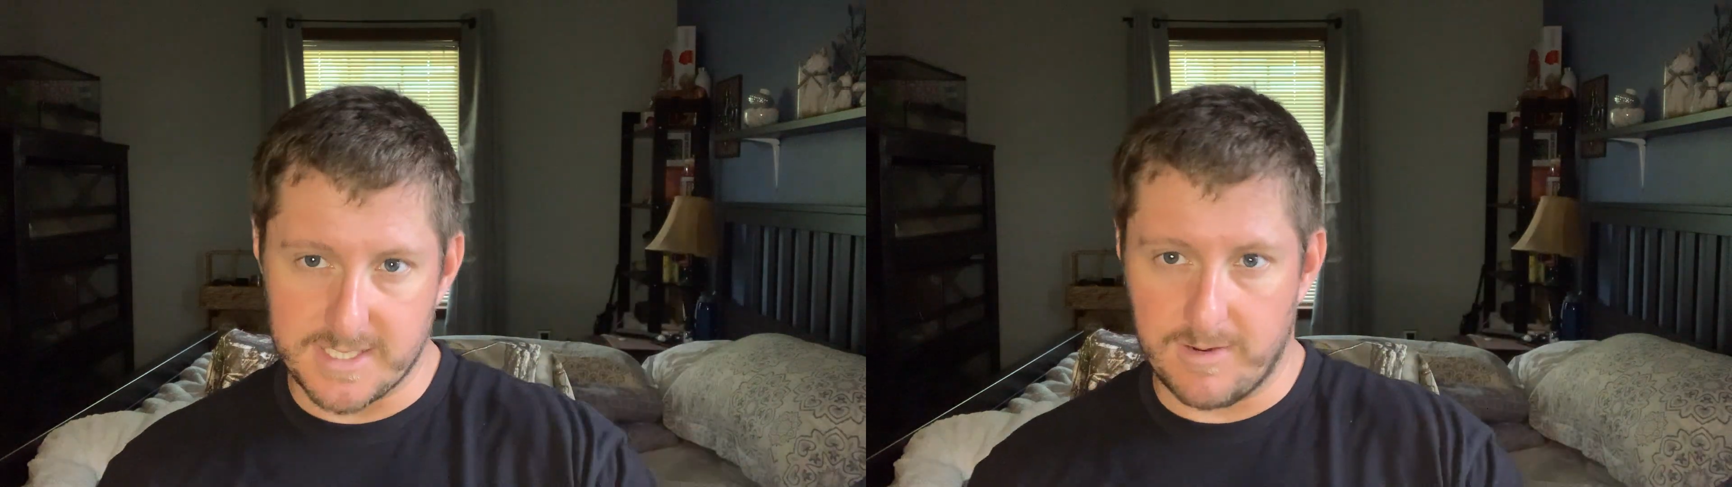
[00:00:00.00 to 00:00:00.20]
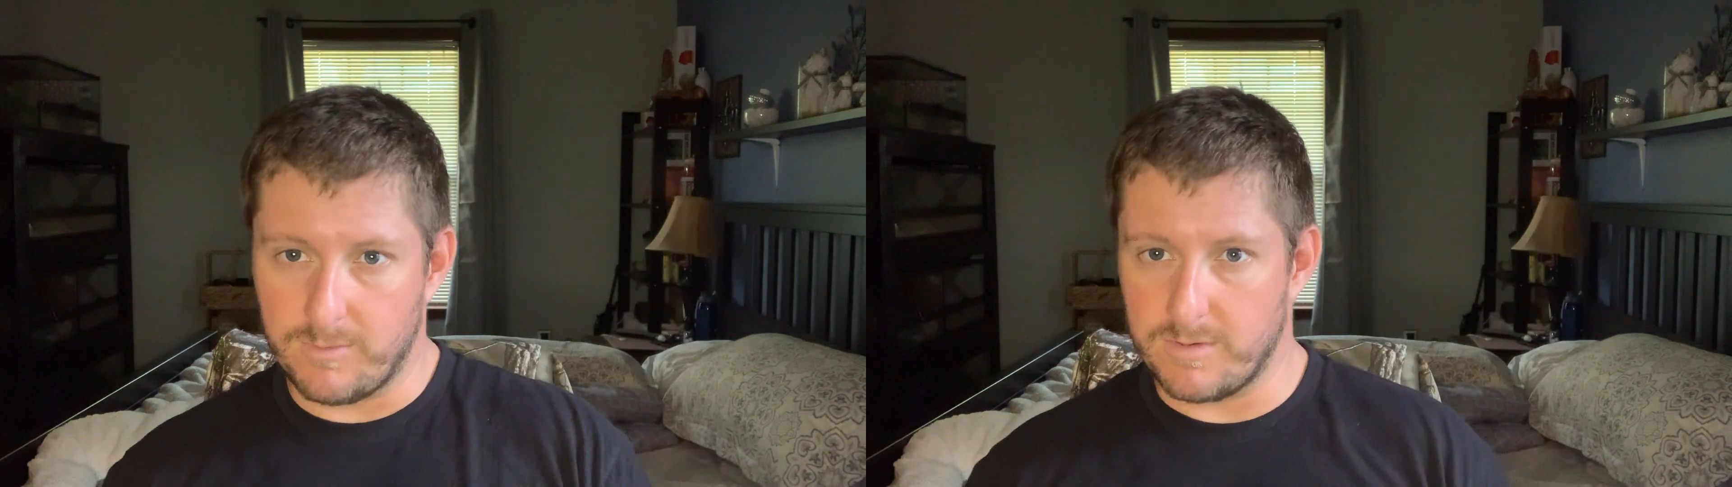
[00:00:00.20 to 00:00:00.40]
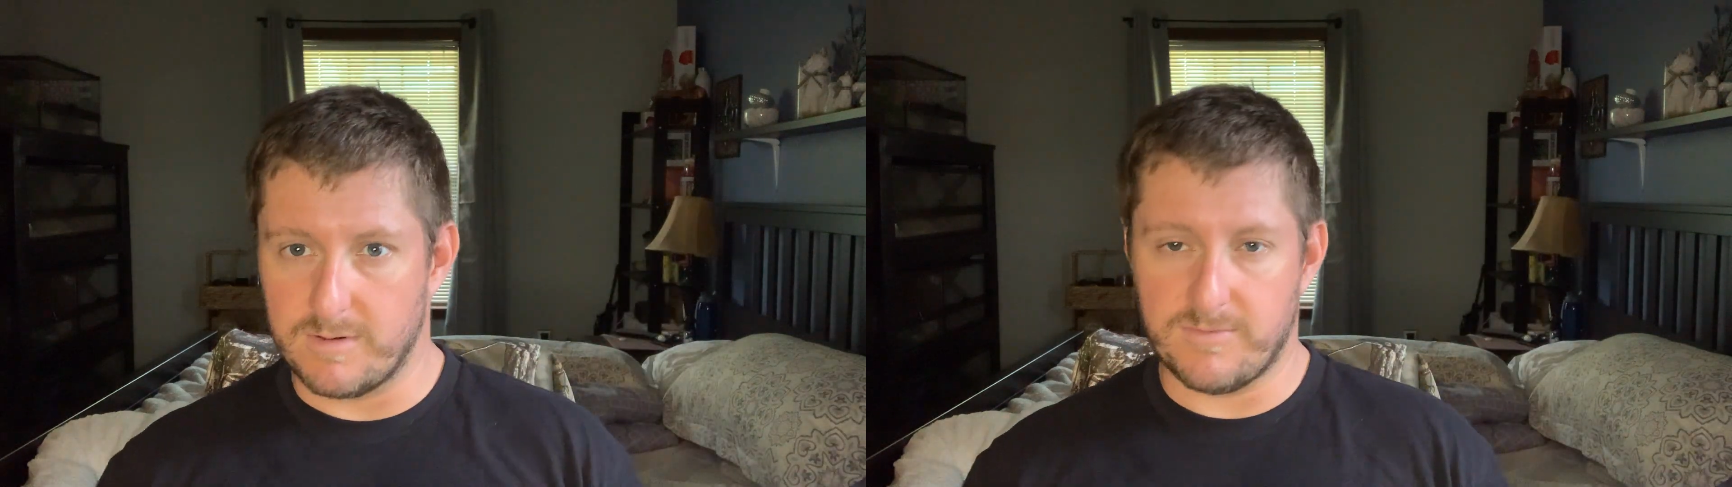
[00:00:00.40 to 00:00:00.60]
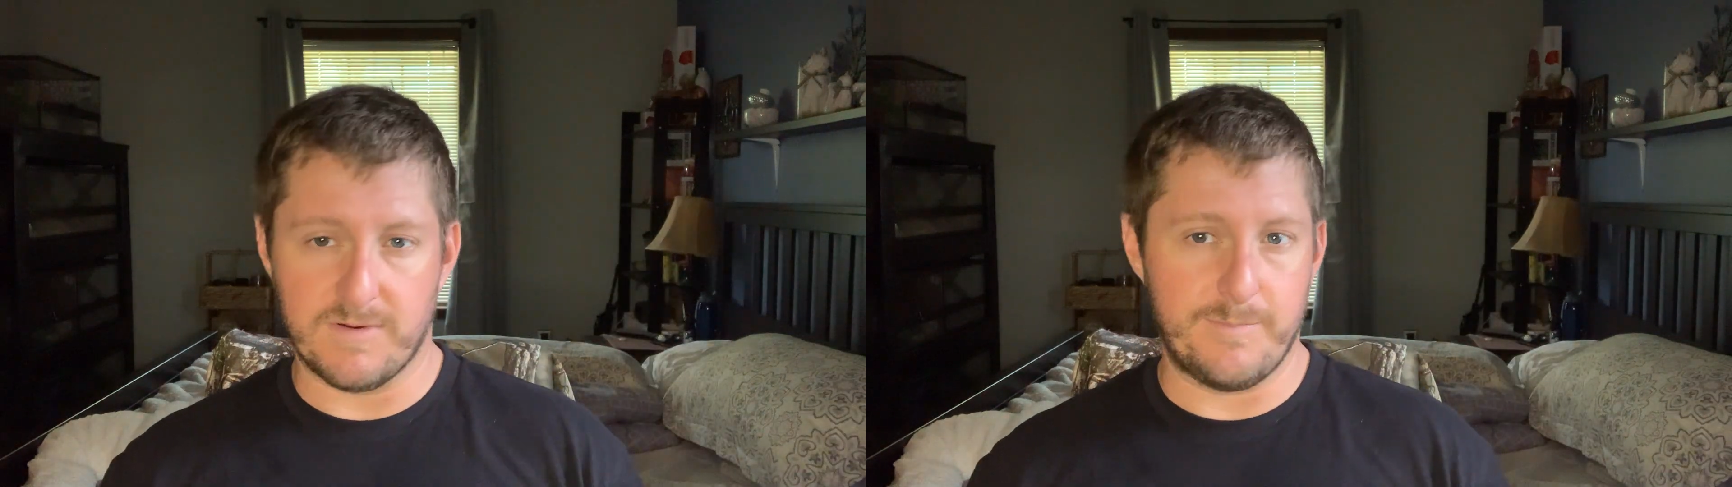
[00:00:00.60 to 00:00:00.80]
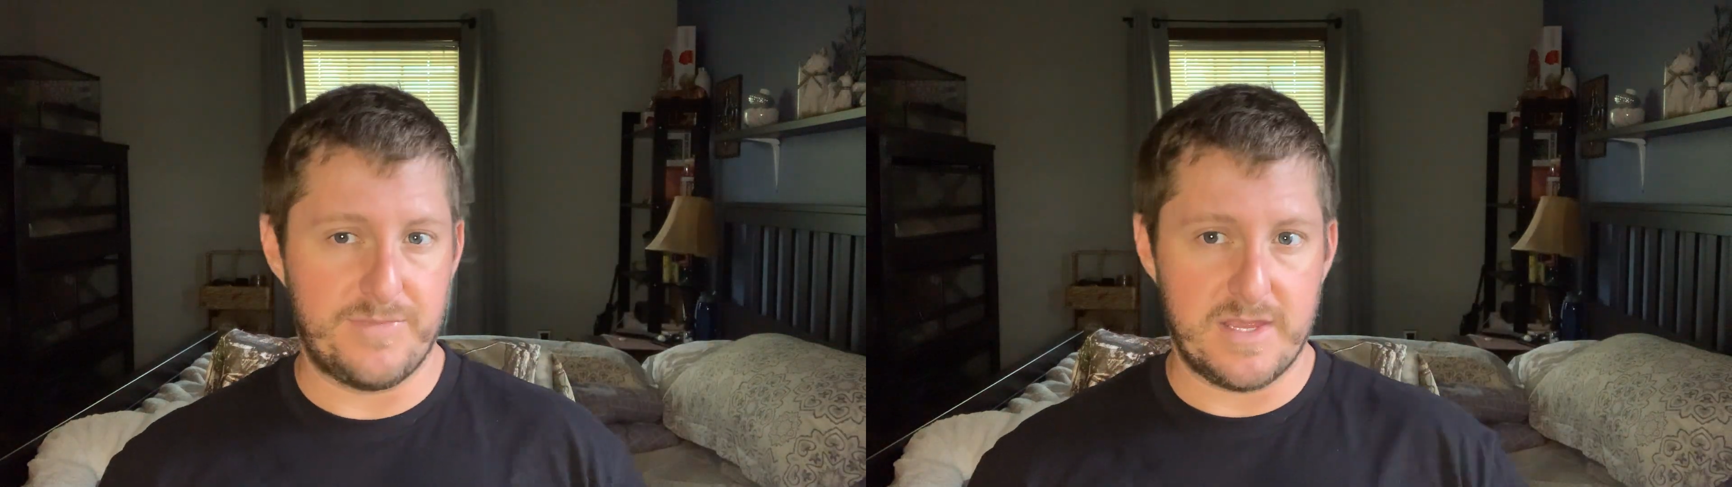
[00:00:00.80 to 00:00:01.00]
that were
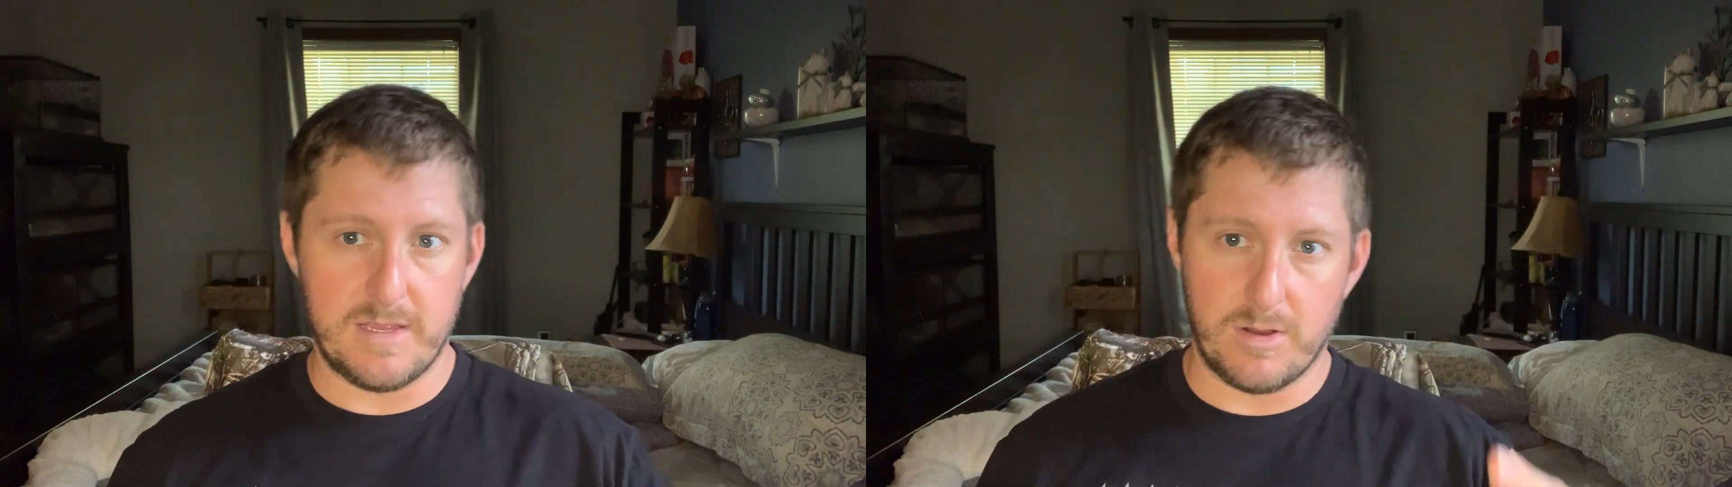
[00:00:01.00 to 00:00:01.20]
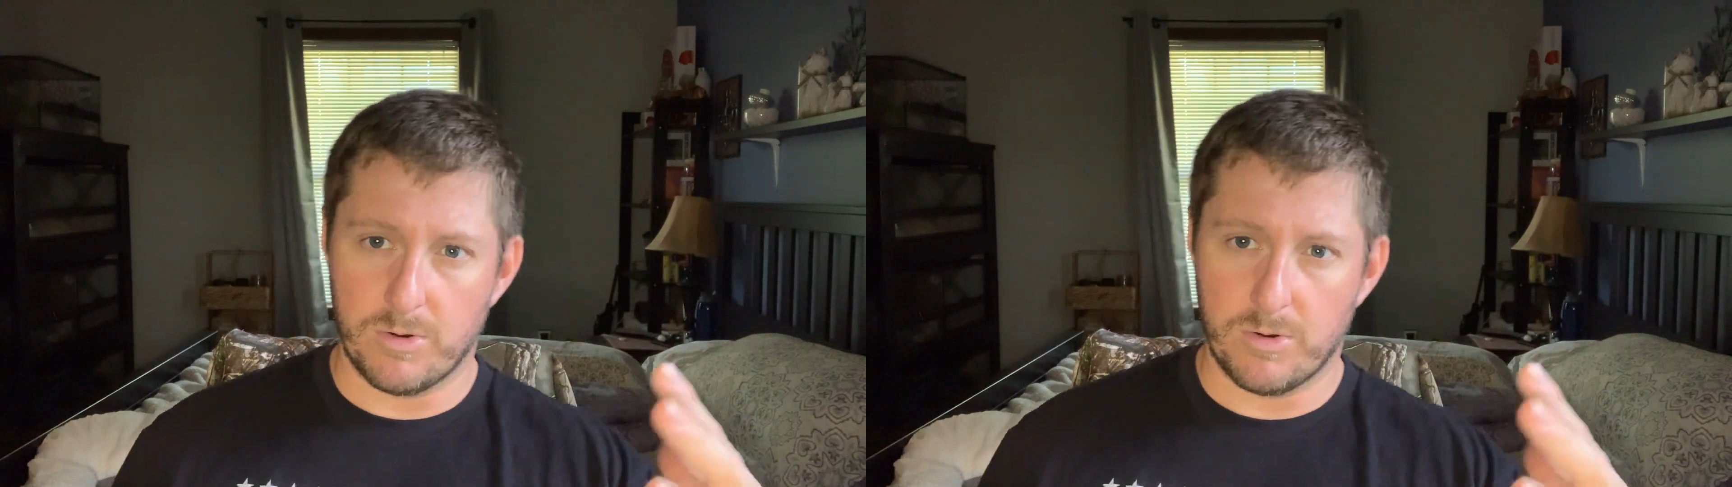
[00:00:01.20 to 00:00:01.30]
from the